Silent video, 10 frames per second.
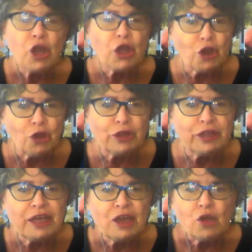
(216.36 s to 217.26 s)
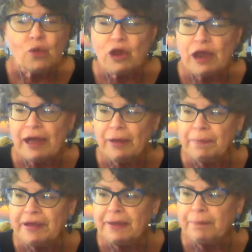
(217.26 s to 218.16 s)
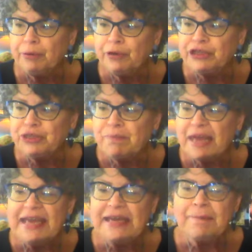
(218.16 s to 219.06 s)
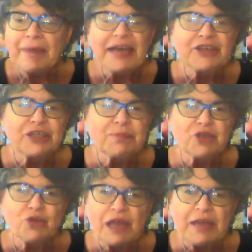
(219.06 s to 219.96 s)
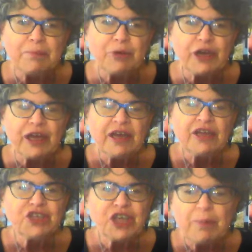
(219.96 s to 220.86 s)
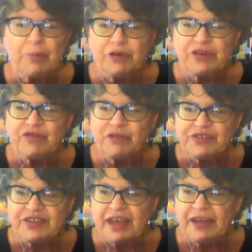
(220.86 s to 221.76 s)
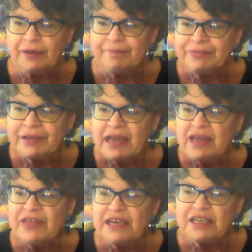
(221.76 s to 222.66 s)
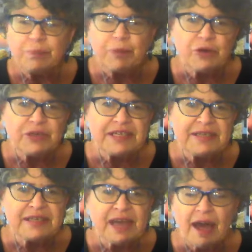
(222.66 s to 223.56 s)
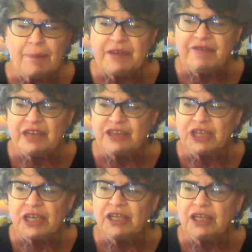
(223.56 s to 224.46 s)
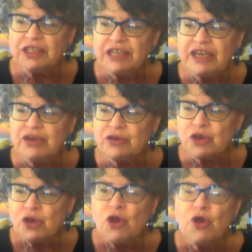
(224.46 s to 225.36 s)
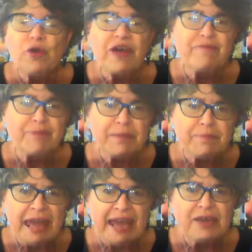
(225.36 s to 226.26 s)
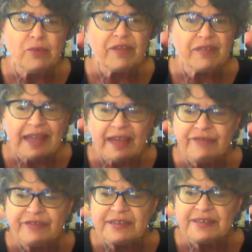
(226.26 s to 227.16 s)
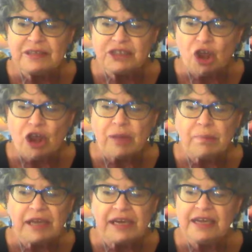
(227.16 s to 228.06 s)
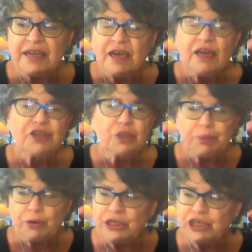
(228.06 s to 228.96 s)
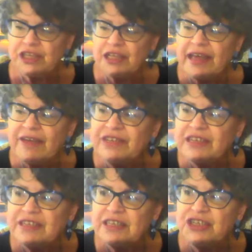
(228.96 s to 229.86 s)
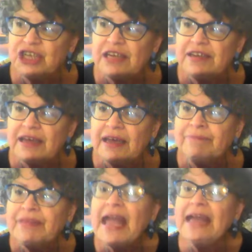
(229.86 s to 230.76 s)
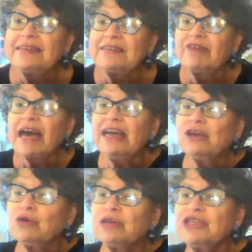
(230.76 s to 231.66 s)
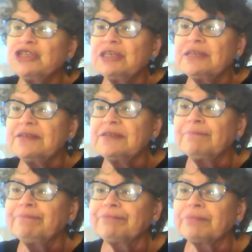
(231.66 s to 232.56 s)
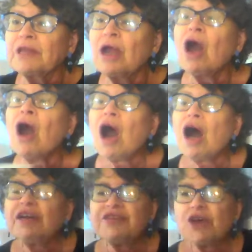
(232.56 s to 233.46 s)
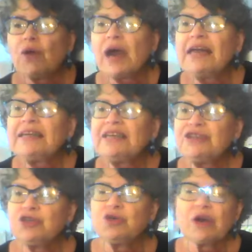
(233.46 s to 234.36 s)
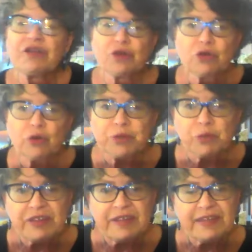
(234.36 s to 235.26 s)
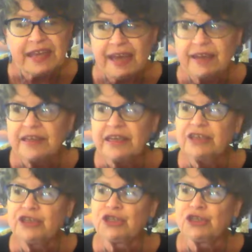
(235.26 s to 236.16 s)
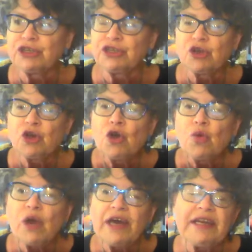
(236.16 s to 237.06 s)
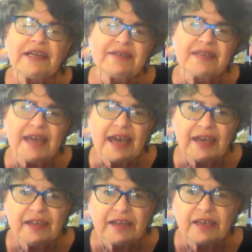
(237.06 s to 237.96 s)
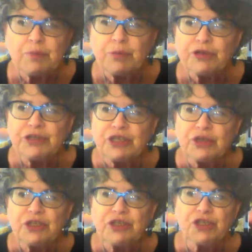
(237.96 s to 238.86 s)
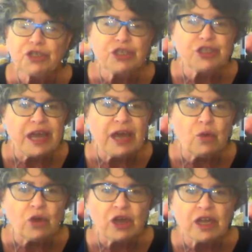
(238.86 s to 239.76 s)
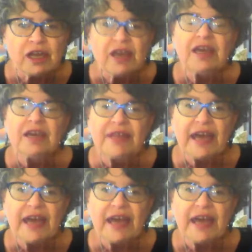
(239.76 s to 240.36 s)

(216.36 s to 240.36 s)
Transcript: Currently, we're helping push Megan Basham's great book, Shepherds for Sale, that exposes top evangelical leaders who have been paid with leftist dark money to push the leftist agenda and divide Christians. Also, I lead two other groups within the Anglican Church. One is the Anglican Persecuted Church Network in the